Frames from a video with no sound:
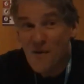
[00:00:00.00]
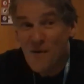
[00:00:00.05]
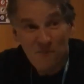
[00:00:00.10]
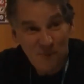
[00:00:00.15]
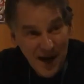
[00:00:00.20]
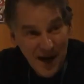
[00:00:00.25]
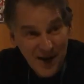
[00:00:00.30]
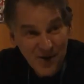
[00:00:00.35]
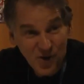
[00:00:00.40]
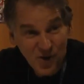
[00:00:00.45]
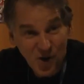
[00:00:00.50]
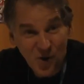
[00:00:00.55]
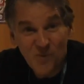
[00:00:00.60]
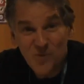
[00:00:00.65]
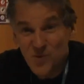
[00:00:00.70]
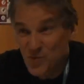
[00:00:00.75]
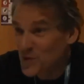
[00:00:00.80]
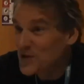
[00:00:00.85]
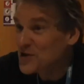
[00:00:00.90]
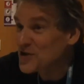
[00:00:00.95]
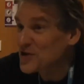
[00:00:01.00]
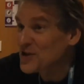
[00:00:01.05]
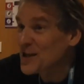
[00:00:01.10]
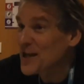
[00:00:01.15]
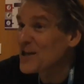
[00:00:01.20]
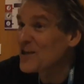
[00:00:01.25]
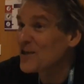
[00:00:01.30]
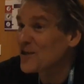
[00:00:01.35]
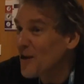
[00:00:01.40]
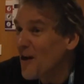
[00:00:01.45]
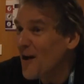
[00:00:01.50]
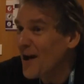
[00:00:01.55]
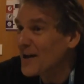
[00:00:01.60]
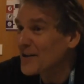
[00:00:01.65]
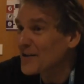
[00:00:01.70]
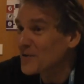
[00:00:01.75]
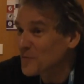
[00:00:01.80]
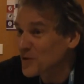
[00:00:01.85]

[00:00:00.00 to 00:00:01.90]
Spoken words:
microbes which they thought